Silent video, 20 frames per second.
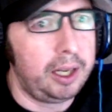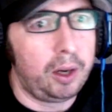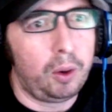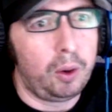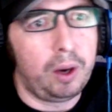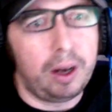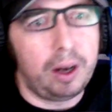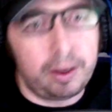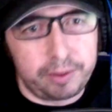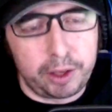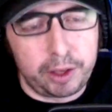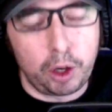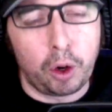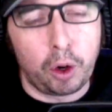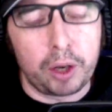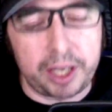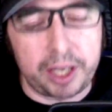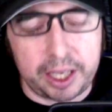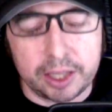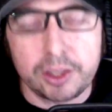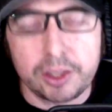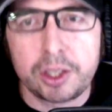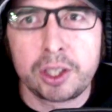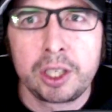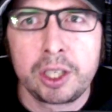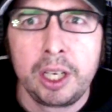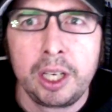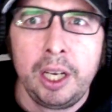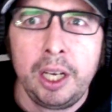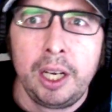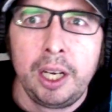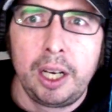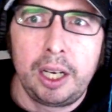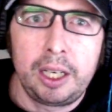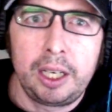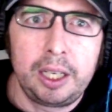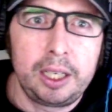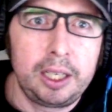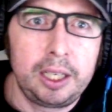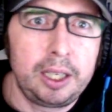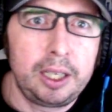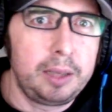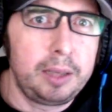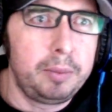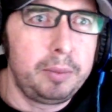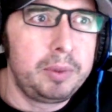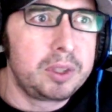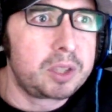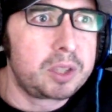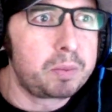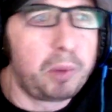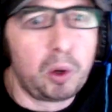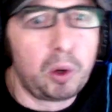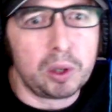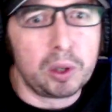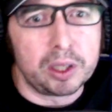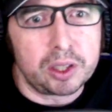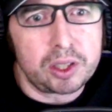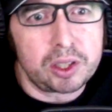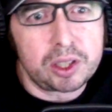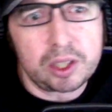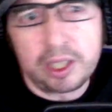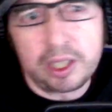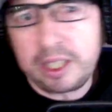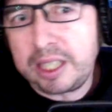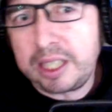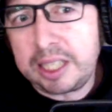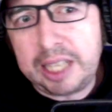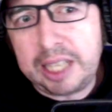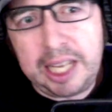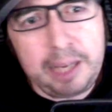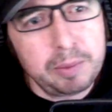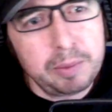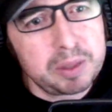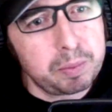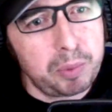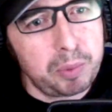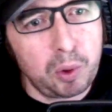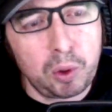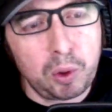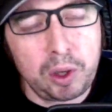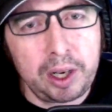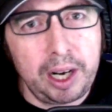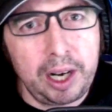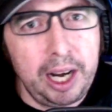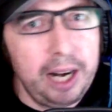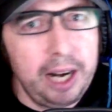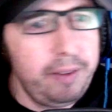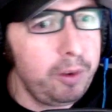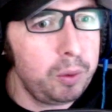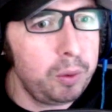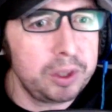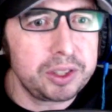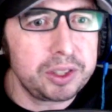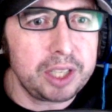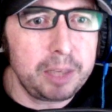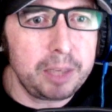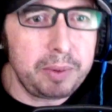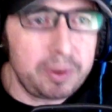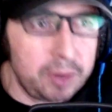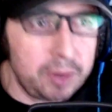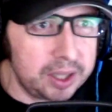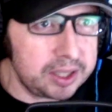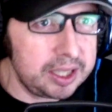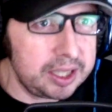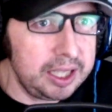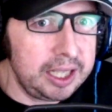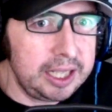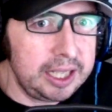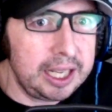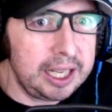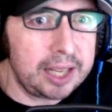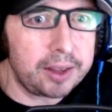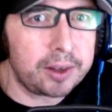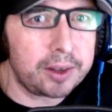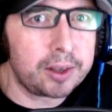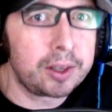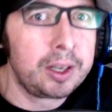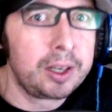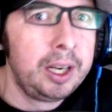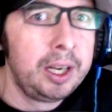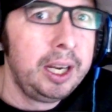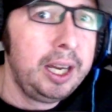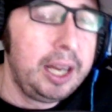of the audience. Sports. It's a team sport. Everyone's going to be rusty together.